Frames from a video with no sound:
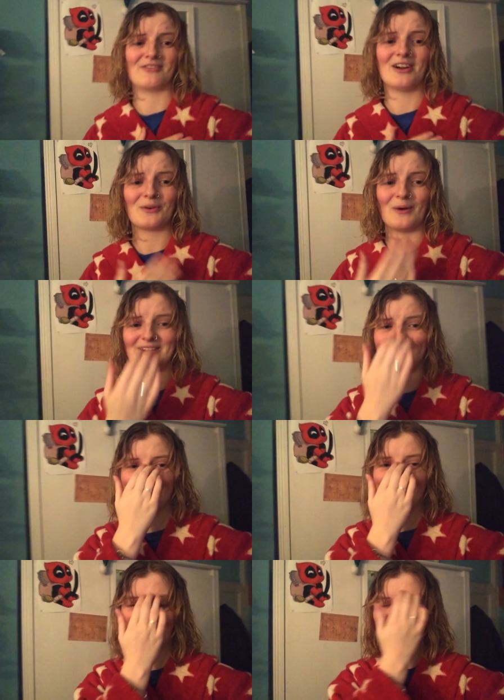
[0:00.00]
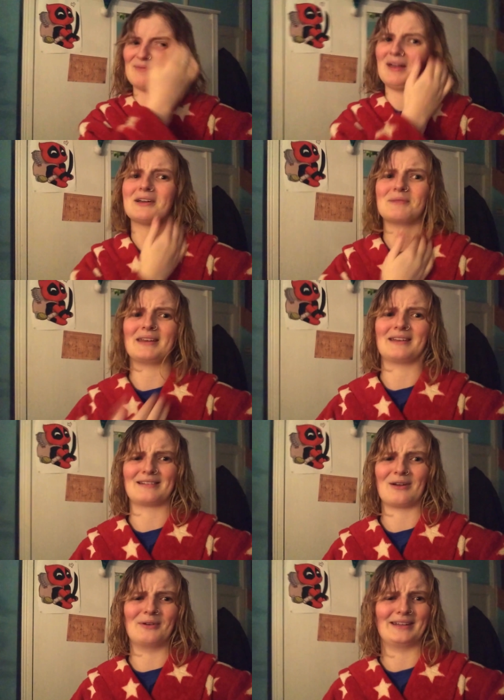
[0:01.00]
If not quarantine, then like I'm not gonna be
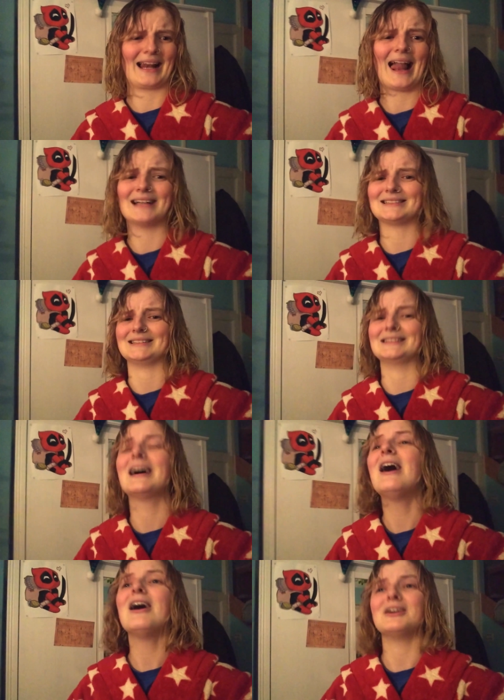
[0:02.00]
going to classes.